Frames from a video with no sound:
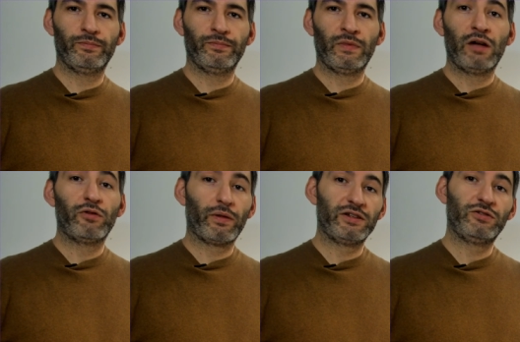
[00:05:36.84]
For
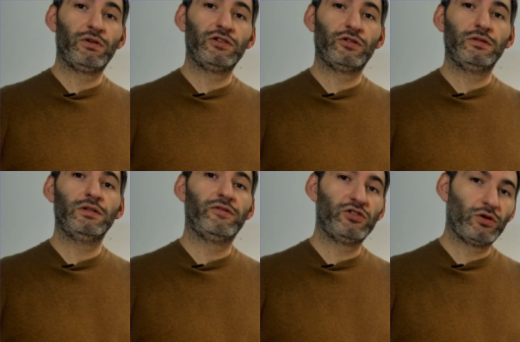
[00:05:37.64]
this reason, the
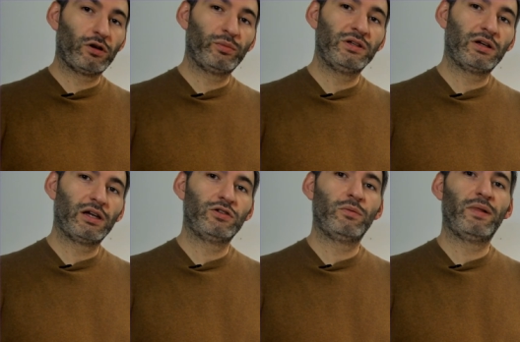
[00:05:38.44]
Visual
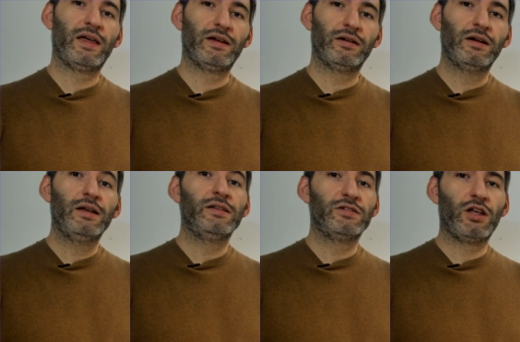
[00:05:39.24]
Communication Planner
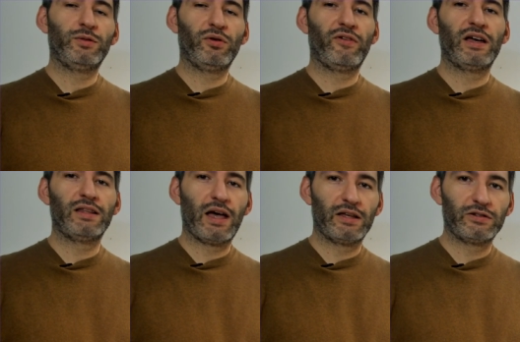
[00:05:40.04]
does not provide
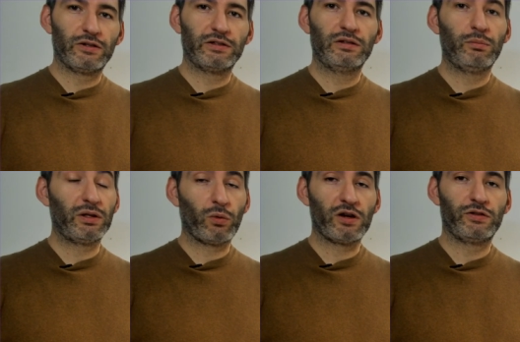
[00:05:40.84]
answers, but
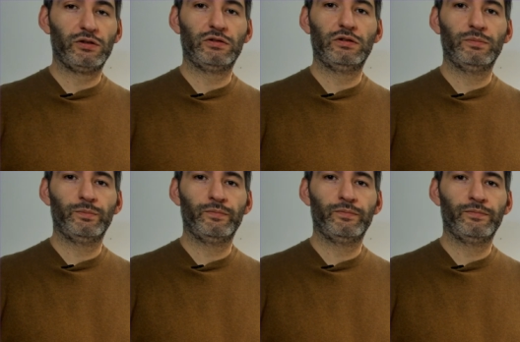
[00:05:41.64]
questions.
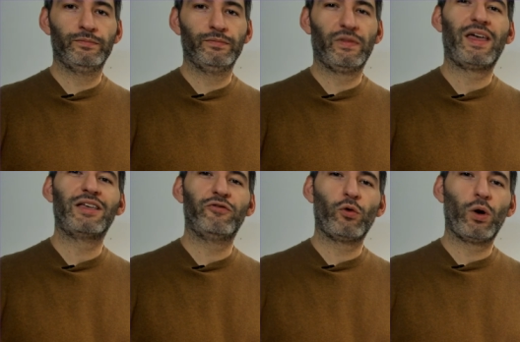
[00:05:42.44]
Thank
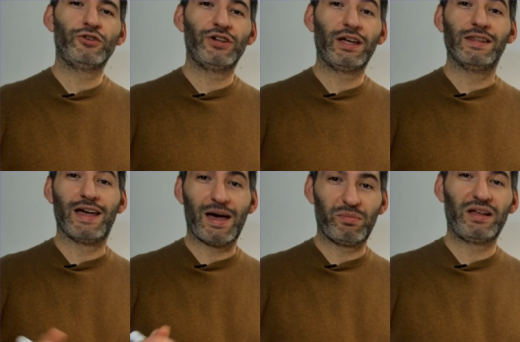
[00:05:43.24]
you for watching and
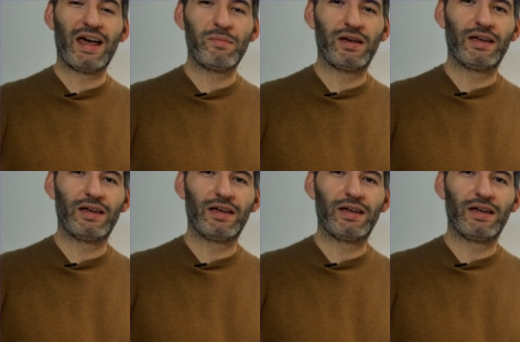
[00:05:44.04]
happy climbing!